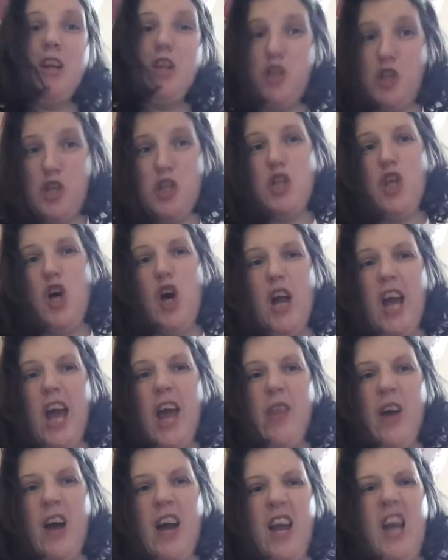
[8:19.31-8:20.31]
Just thought I'd
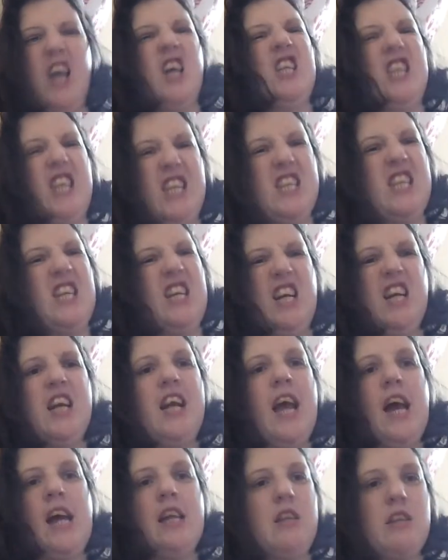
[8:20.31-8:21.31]
get that in because it's a
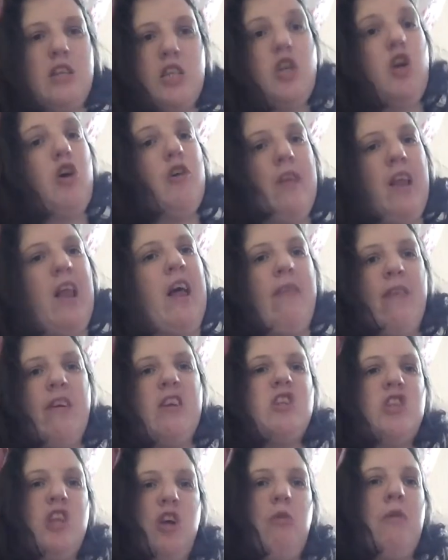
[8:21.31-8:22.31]
kind of storyline
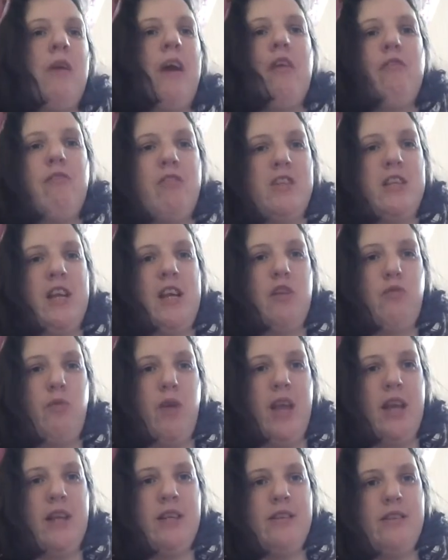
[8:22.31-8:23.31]
that she only had for six
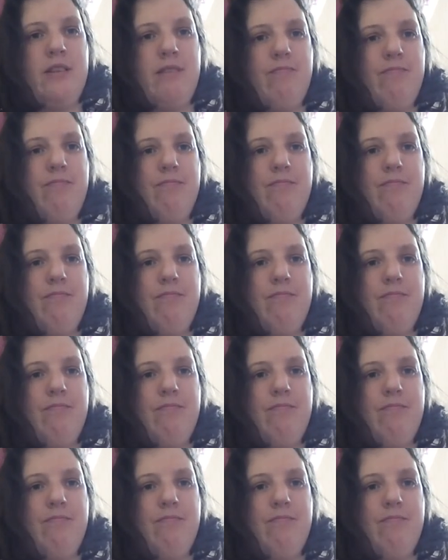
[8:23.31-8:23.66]
weeks.